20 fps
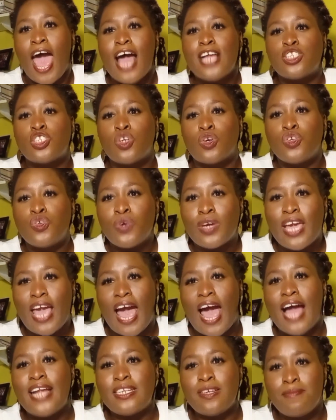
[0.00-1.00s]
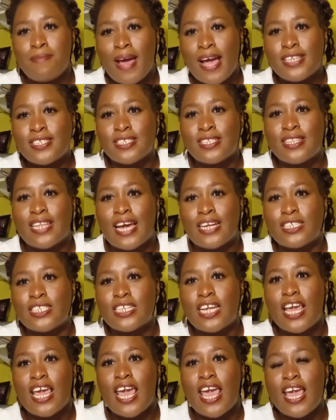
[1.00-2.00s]
And so you can imagine
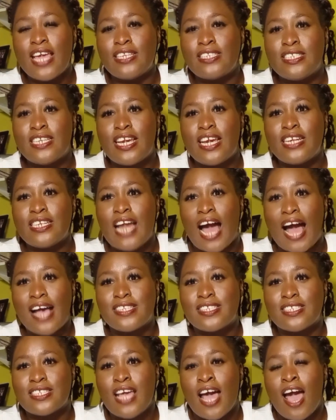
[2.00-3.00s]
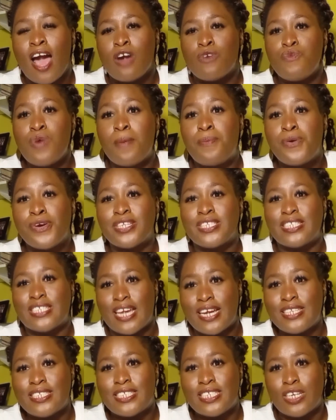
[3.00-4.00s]
that in us
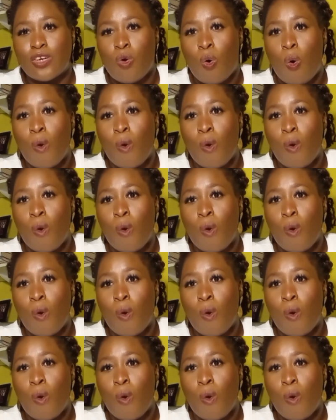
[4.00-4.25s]
representing,